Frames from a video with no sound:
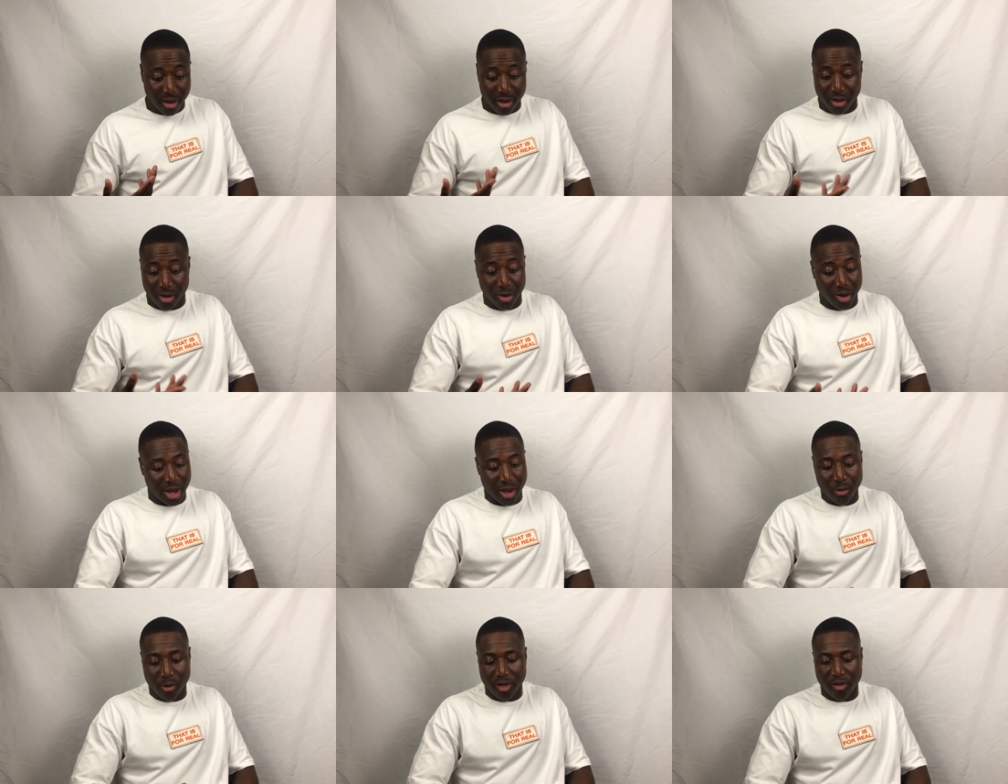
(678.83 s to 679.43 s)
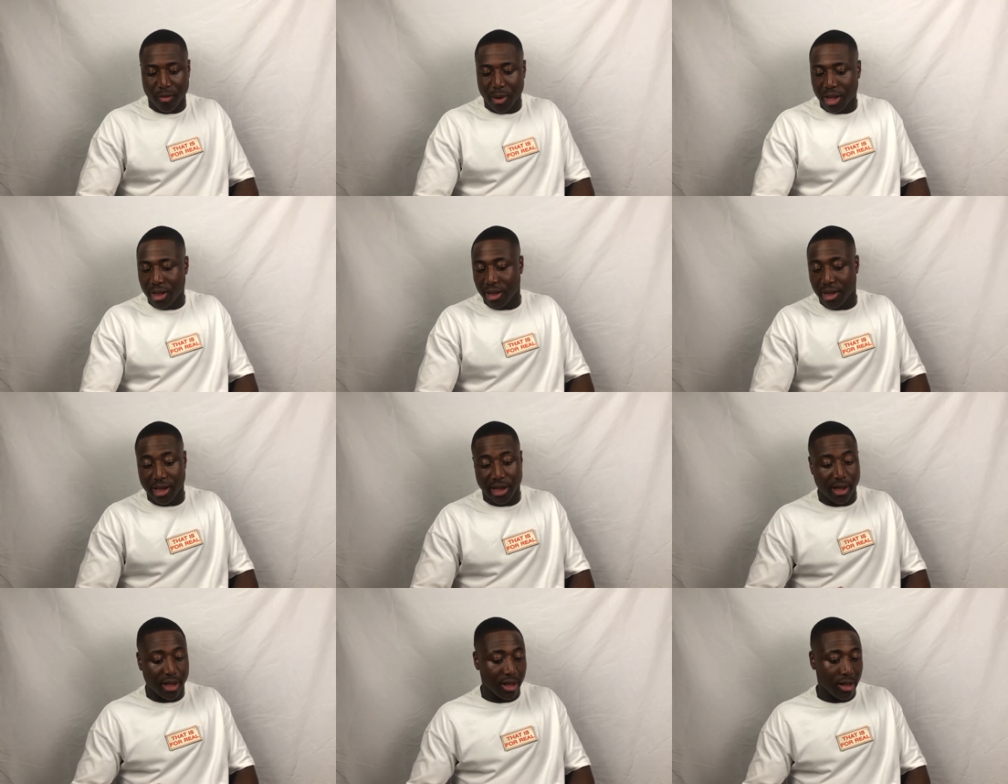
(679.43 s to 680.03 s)
Uni was my
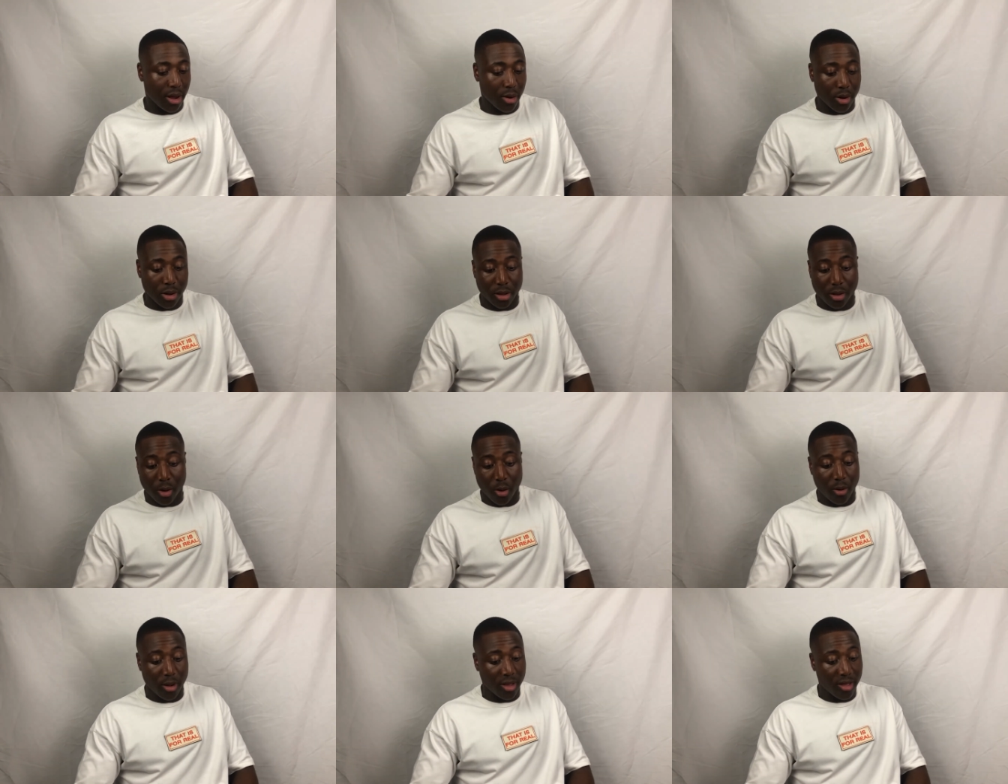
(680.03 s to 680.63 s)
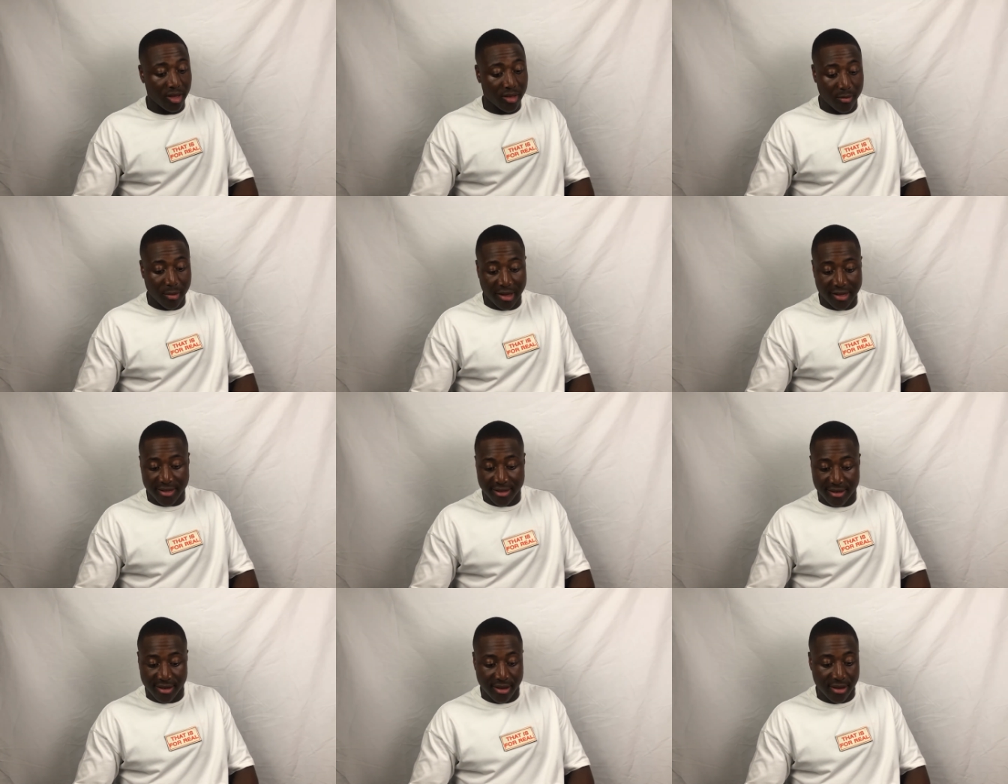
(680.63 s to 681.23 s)
lake, now adulting is my
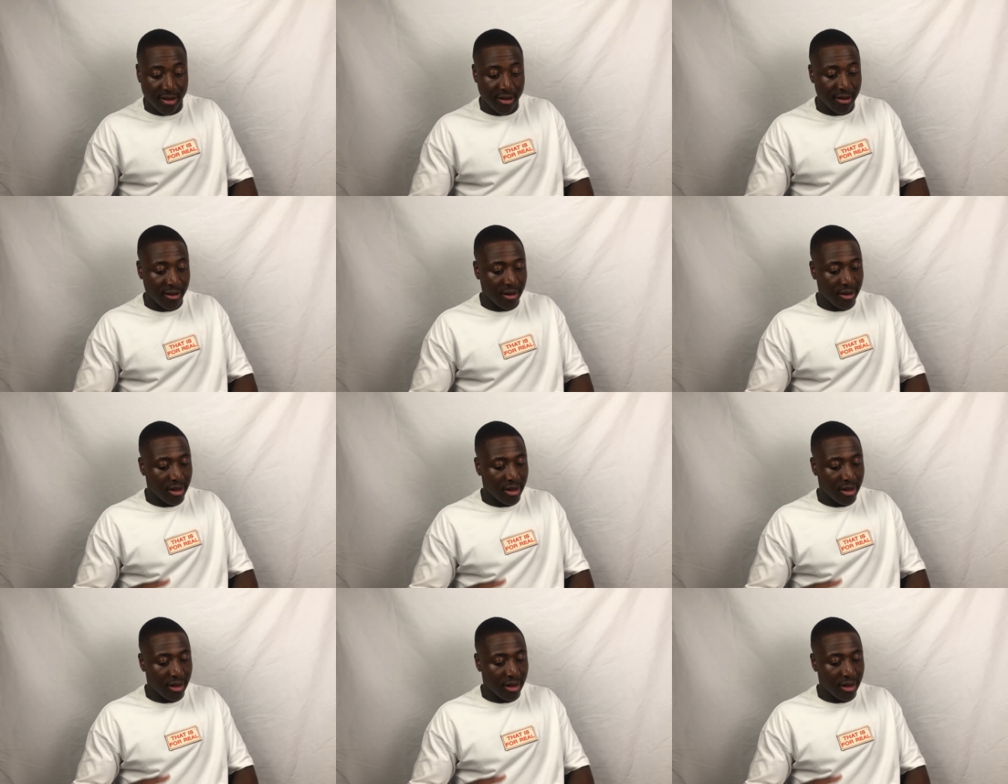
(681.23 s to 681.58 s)
sea.